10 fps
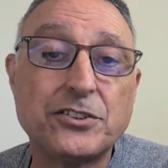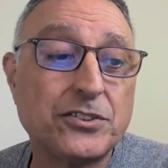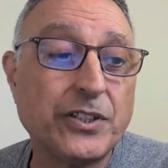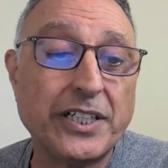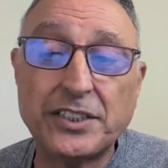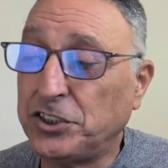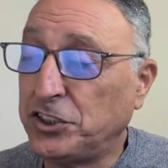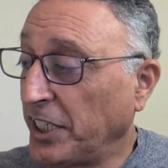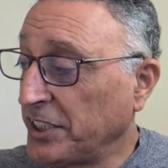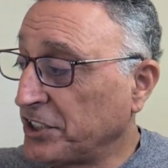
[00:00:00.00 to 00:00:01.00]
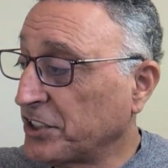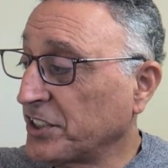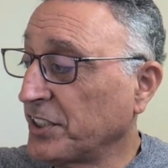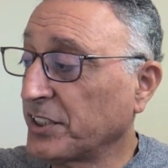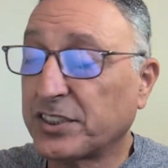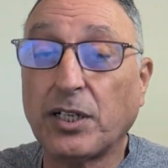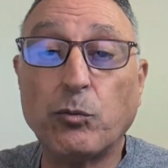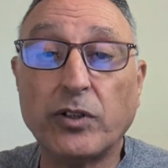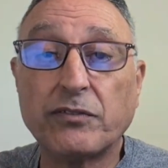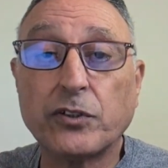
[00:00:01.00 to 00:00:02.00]
trying to judge
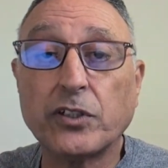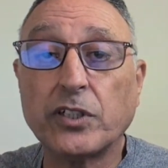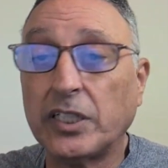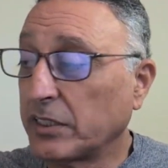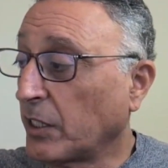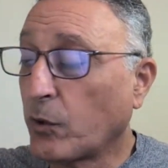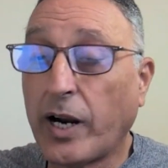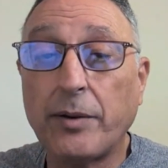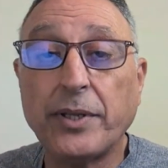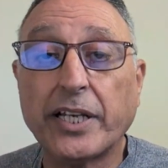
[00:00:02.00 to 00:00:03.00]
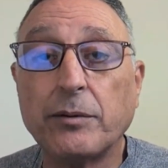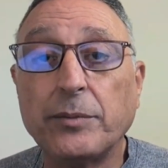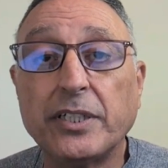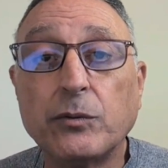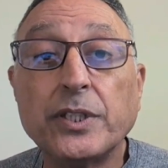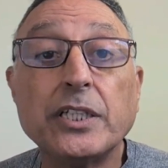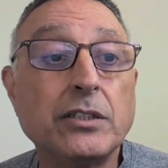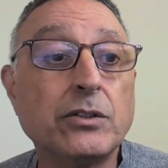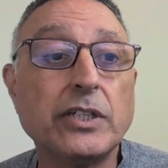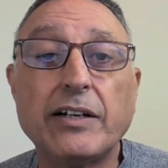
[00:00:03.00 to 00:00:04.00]
someone for a crime they committed when they
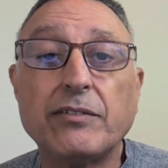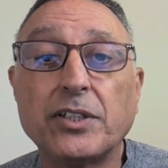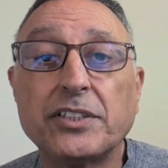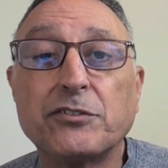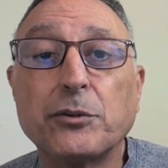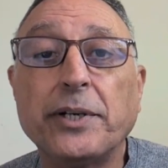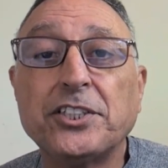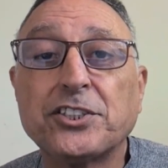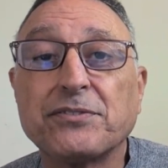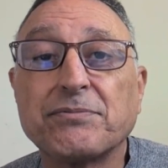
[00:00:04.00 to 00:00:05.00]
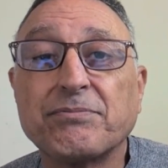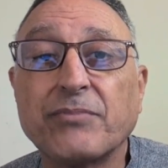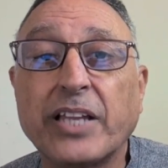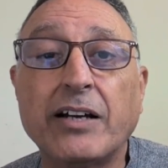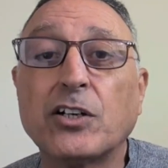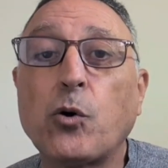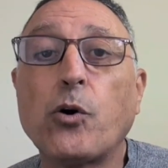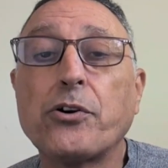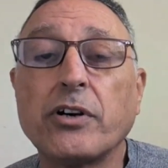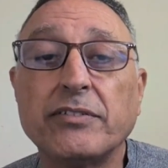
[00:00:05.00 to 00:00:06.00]
don't have all the information. They have a
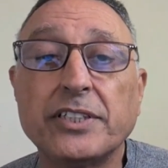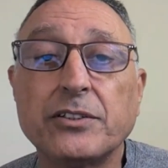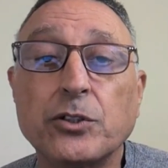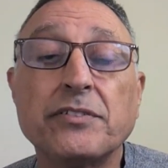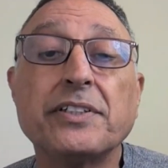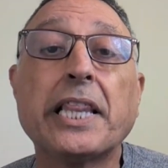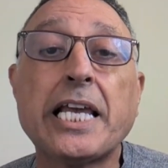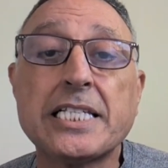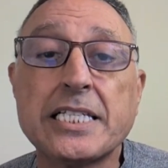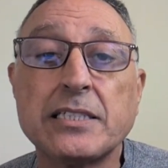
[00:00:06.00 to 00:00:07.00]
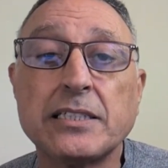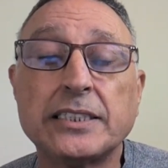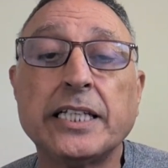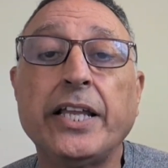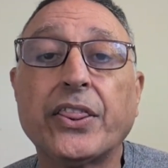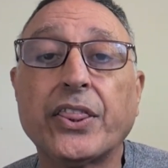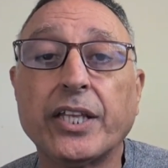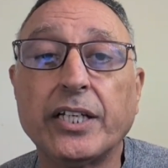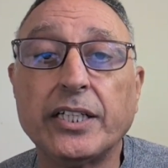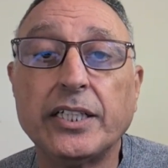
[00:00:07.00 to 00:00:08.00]
quarter of it, or even less, a tenth.
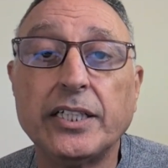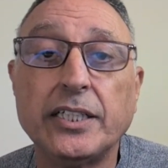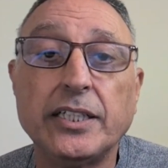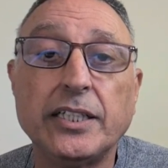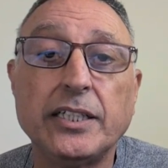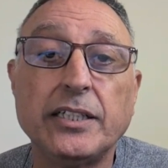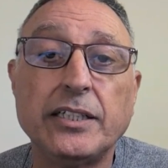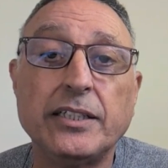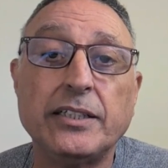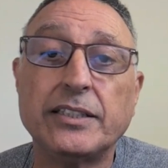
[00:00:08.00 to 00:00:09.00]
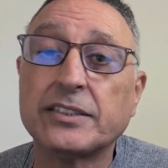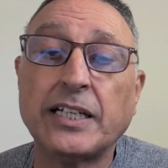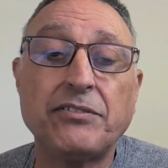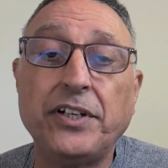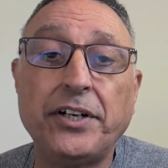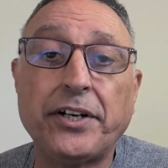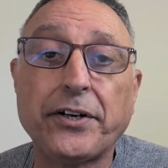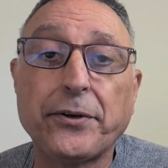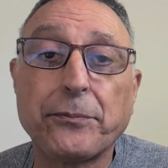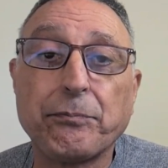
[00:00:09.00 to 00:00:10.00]
It's not fair
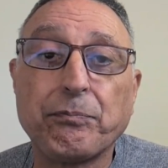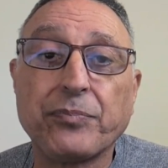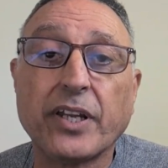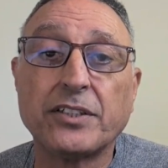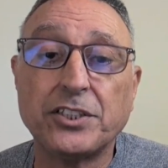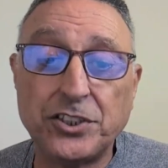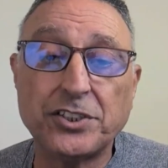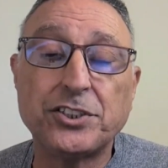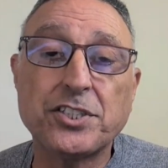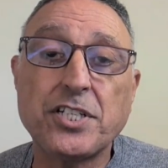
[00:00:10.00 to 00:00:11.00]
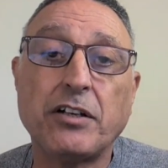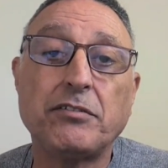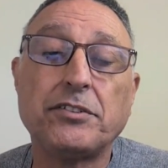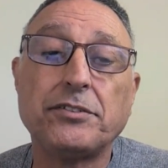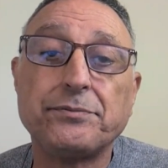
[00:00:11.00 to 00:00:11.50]
to judge ourselves